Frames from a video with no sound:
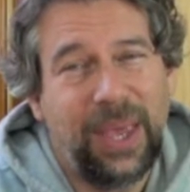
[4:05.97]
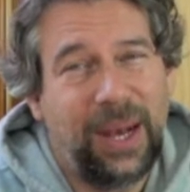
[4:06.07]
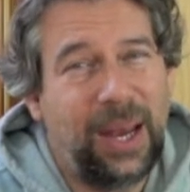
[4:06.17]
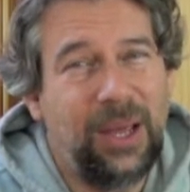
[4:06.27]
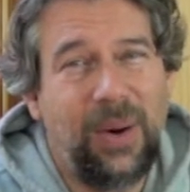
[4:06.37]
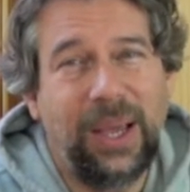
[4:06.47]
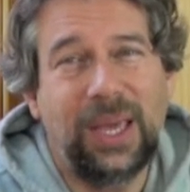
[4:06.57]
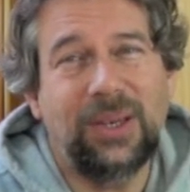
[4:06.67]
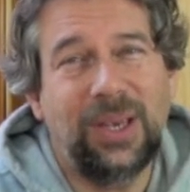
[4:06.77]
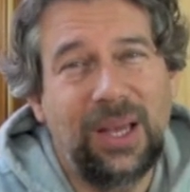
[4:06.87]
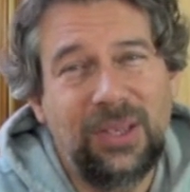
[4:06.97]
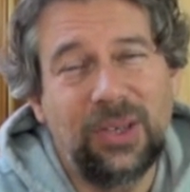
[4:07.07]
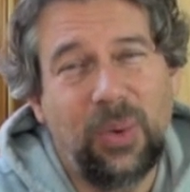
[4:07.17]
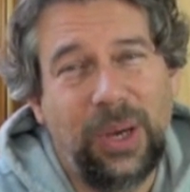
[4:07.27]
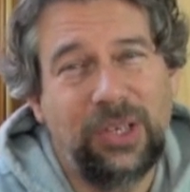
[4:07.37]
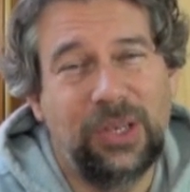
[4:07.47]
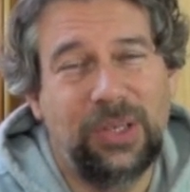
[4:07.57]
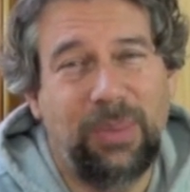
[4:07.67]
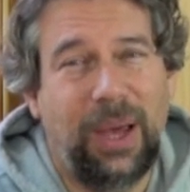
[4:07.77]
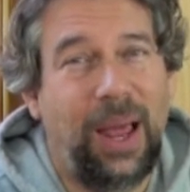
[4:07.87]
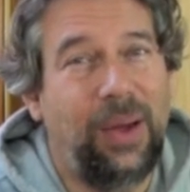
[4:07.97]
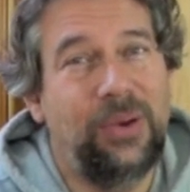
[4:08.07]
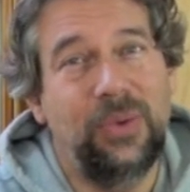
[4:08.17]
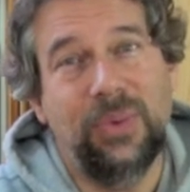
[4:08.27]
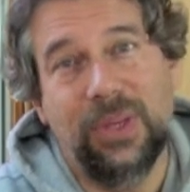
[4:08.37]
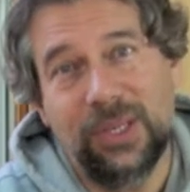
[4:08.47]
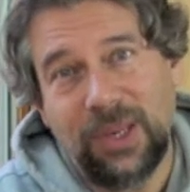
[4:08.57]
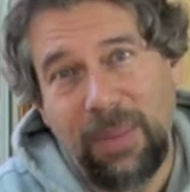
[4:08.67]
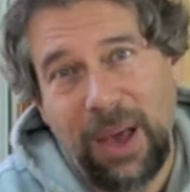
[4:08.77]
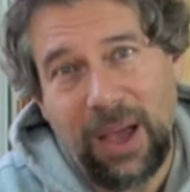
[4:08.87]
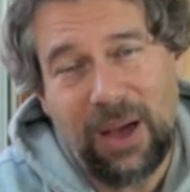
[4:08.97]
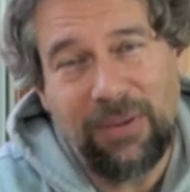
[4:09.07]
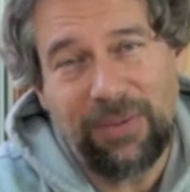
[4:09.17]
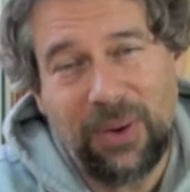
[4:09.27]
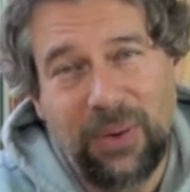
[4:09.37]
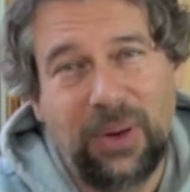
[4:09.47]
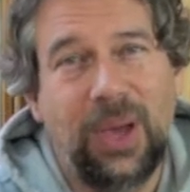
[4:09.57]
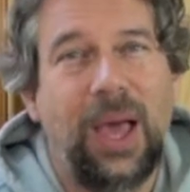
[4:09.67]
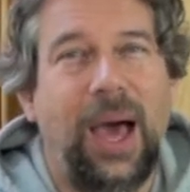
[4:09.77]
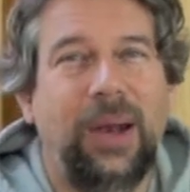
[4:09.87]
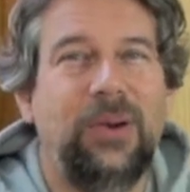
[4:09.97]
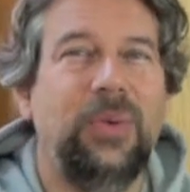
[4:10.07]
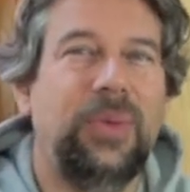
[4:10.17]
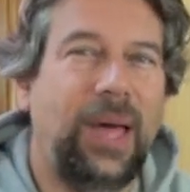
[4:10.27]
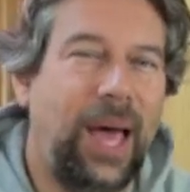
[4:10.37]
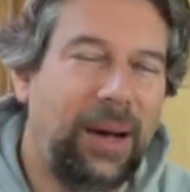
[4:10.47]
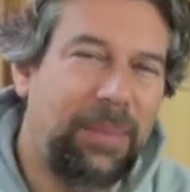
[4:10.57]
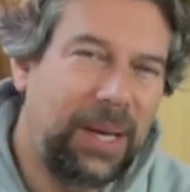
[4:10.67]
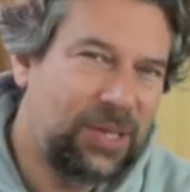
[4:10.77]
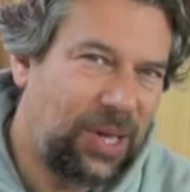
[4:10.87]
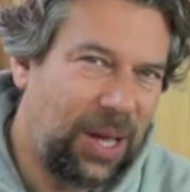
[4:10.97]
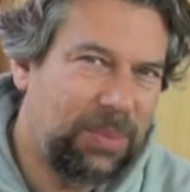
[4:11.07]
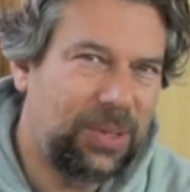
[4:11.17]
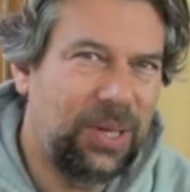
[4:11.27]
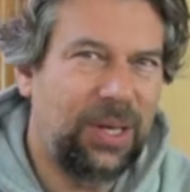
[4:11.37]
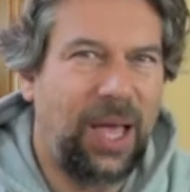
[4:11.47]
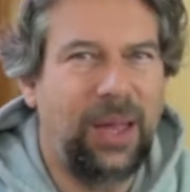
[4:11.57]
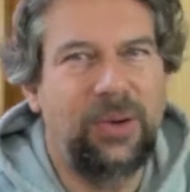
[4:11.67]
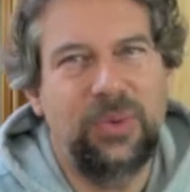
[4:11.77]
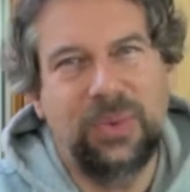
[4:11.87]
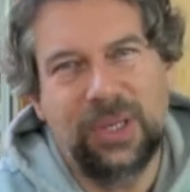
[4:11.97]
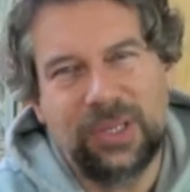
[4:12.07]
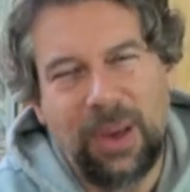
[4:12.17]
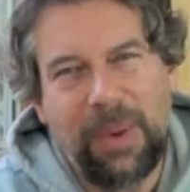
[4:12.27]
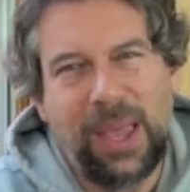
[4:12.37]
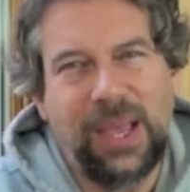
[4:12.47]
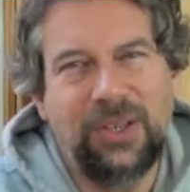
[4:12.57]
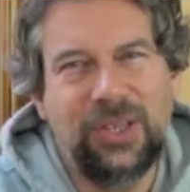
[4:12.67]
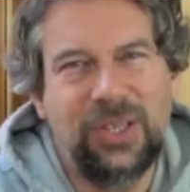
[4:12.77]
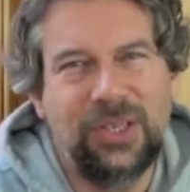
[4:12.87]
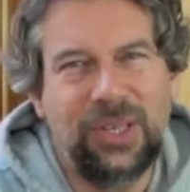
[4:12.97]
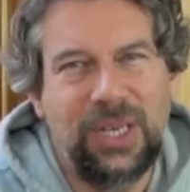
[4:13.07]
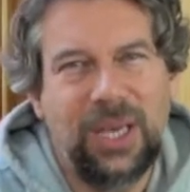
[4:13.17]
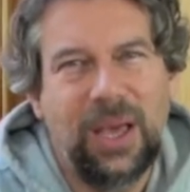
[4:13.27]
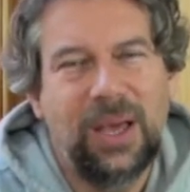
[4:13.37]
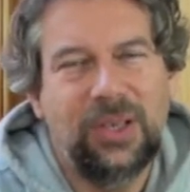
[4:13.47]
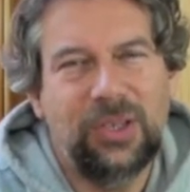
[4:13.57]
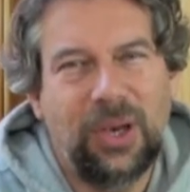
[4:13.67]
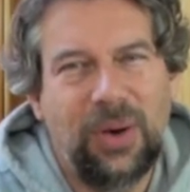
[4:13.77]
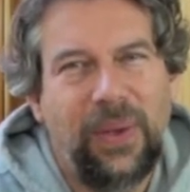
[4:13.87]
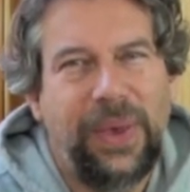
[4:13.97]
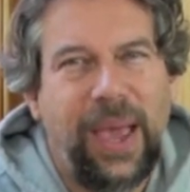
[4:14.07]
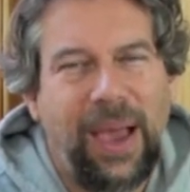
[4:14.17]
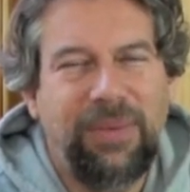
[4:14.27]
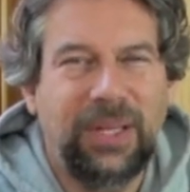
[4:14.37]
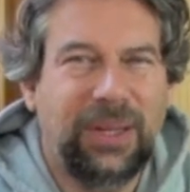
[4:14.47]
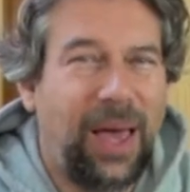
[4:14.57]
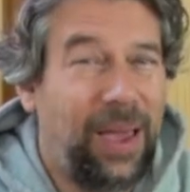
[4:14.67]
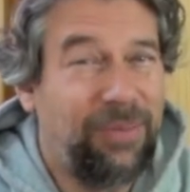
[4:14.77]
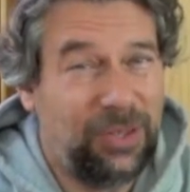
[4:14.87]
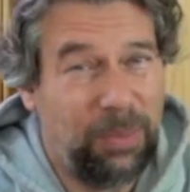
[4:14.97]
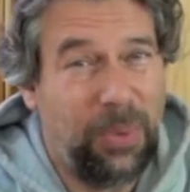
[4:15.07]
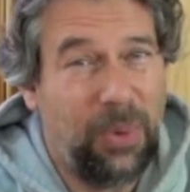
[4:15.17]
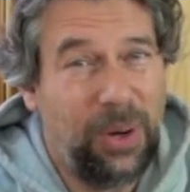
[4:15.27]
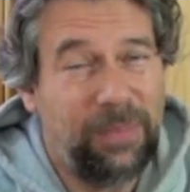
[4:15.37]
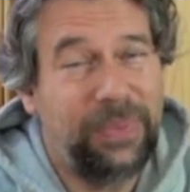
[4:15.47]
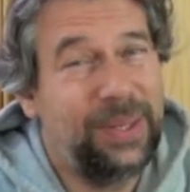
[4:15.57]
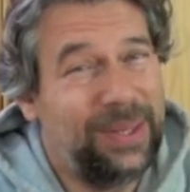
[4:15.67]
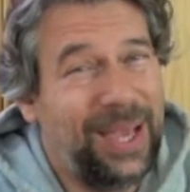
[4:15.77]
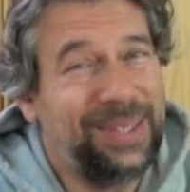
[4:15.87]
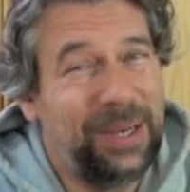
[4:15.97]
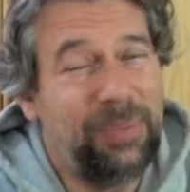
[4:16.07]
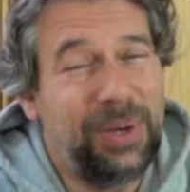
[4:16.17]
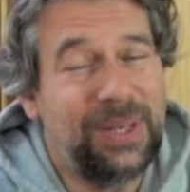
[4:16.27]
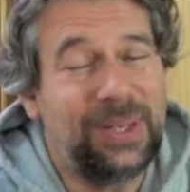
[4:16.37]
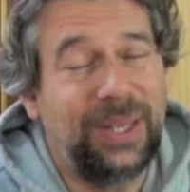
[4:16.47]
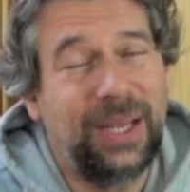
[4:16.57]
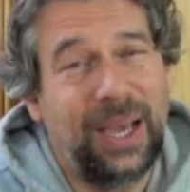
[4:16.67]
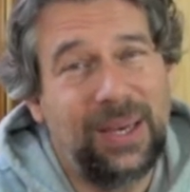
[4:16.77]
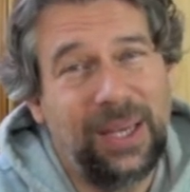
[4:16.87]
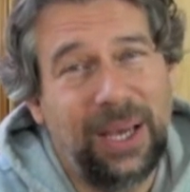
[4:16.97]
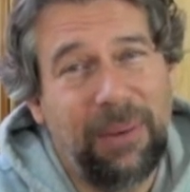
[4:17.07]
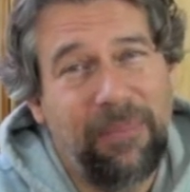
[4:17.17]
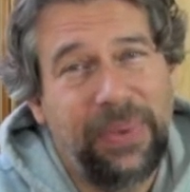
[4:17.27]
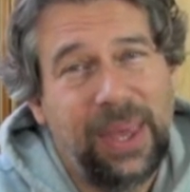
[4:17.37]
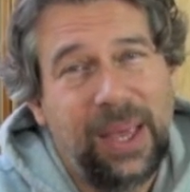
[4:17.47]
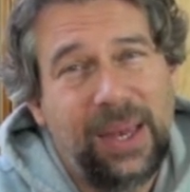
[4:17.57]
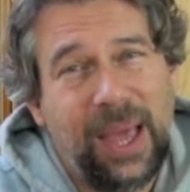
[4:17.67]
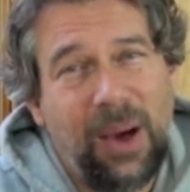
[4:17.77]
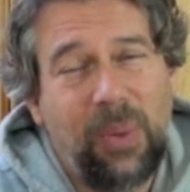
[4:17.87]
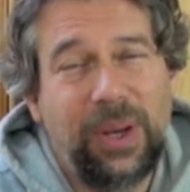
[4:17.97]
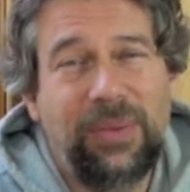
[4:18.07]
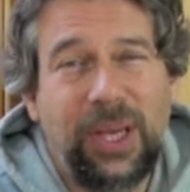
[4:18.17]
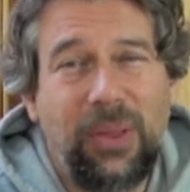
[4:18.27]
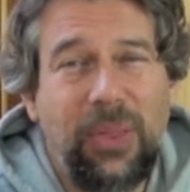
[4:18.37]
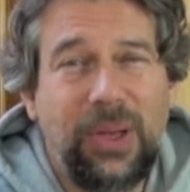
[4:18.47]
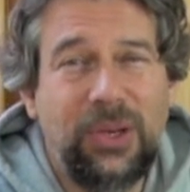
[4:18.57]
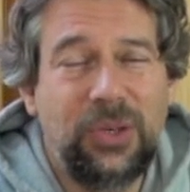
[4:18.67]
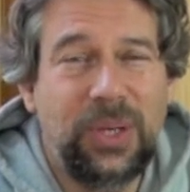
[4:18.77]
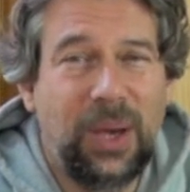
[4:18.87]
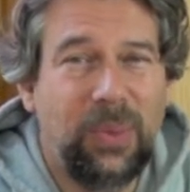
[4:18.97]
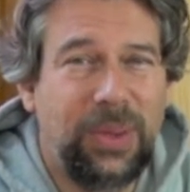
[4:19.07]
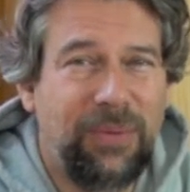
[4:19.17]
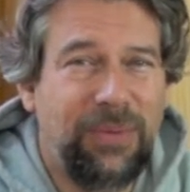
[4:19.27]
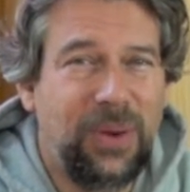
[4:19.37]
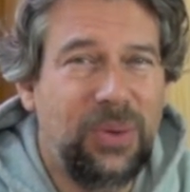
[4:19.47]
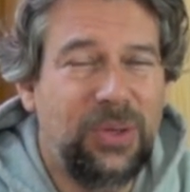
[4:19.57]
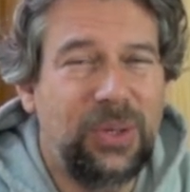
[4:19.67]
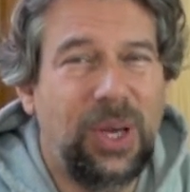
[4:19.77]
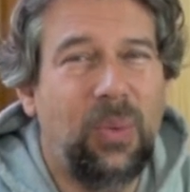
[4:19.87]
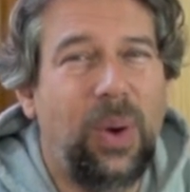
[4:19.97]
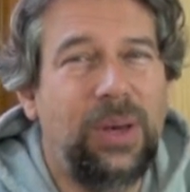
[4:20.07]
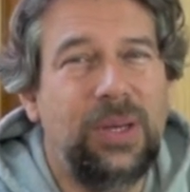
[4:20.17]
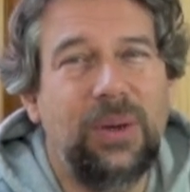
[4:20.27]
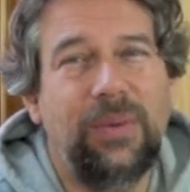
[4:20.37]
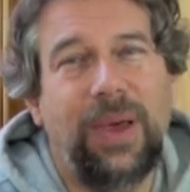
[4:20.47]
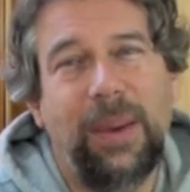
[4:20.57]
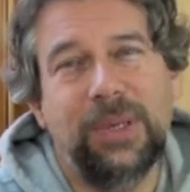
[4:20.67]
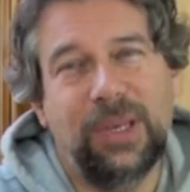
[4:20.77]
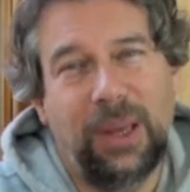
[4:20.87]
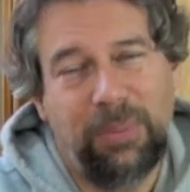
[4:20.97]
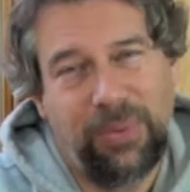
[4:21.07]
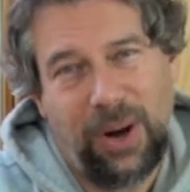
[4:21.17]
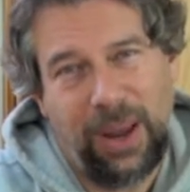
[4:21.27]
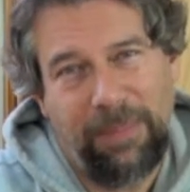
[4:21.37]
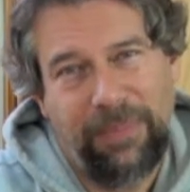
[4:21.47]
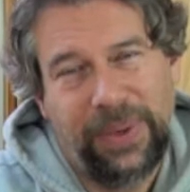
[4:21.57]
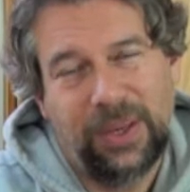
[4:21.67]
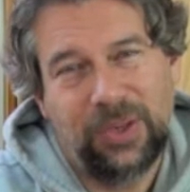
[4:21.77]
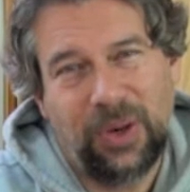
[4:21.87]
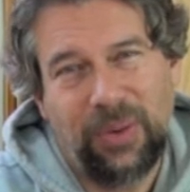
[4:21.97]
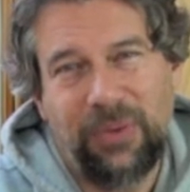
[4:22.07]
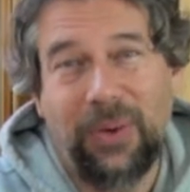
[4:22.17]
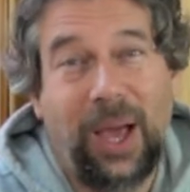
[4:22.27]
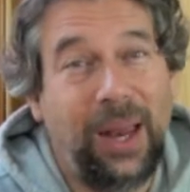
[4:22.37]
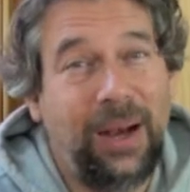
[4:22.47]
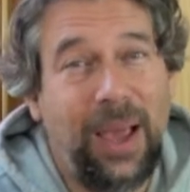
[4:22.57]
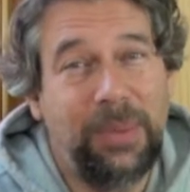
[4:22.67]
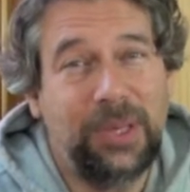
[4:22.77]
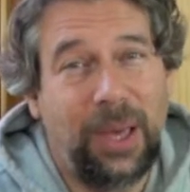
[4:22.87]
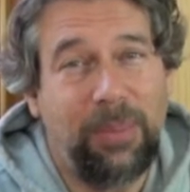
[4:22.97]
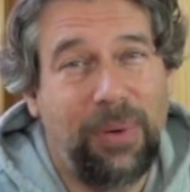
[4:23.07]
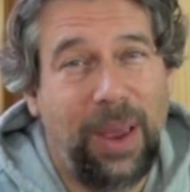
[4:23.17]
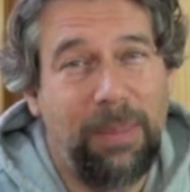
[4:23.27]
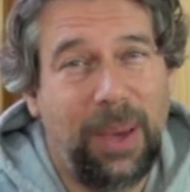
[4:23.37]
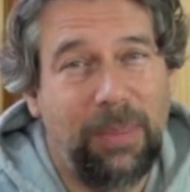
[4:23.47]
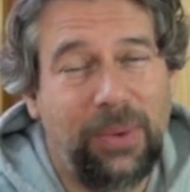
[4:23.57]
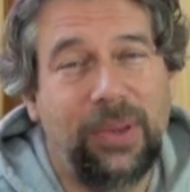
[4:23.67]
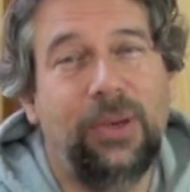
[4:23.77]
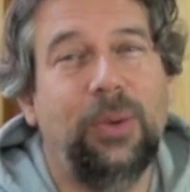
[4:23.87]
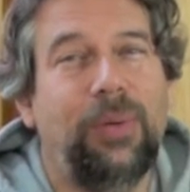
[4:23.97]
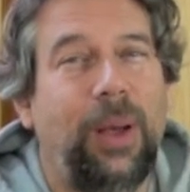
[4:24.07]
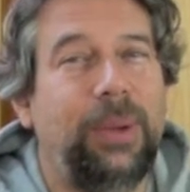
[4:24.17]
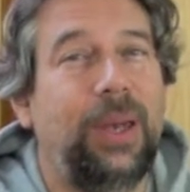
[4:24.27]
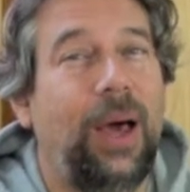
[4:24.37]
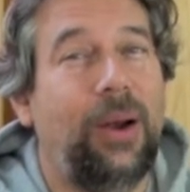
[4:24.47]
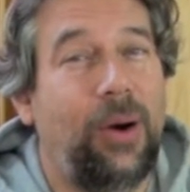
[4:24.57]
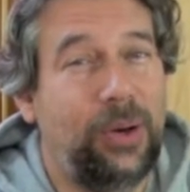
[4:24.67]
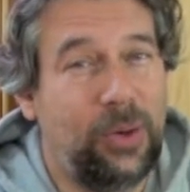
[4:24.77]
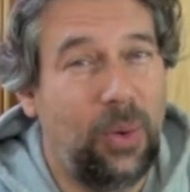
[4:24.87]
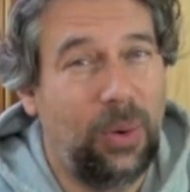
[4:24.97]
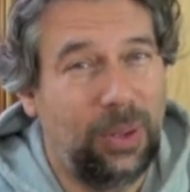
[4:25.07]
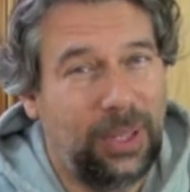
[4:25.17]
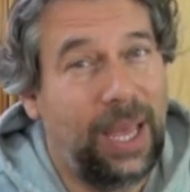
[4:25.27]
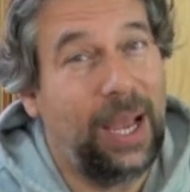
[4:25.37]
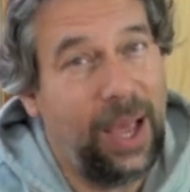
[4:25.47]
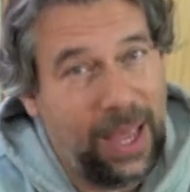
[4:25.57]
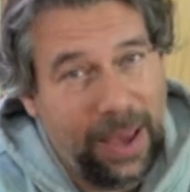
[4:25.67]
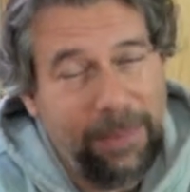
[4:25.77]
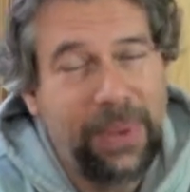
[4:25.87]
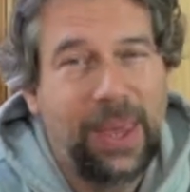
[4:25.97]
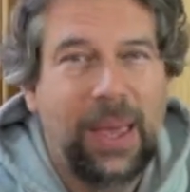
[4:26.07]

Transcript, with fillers: And I know I get tons of questions about how to do this on my iPhone, how to do that on my Samsung, how to do this on my HTC. So having live support, it's actually a pretty slick idea. Now, one of the other things you get with the phone is you get 1 year of Amazon Prime. So if you're not an Amazon Prime member, then you're probably not hardcore like I am.